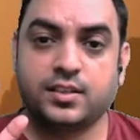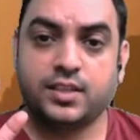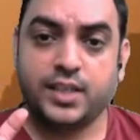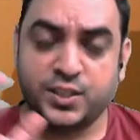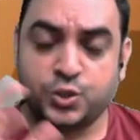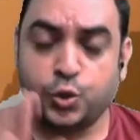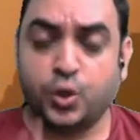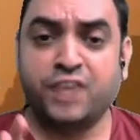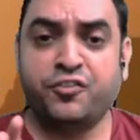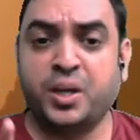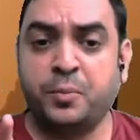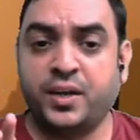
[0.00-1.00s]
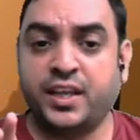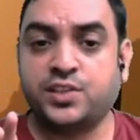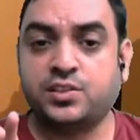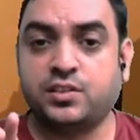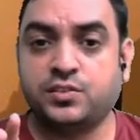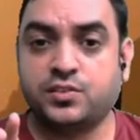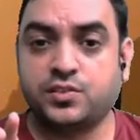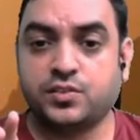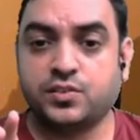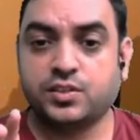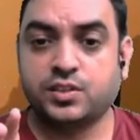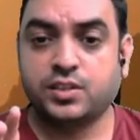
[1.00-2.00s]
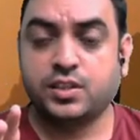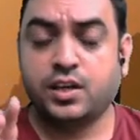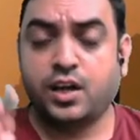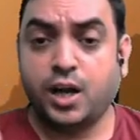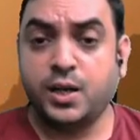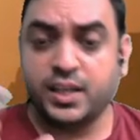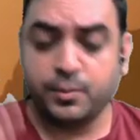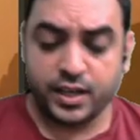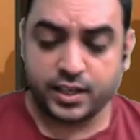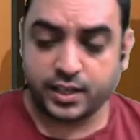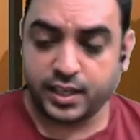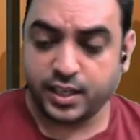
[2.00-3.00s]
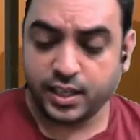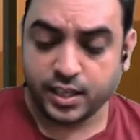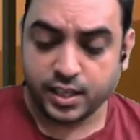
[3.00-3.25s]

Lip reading: It's okay for repetitions. Ultimately,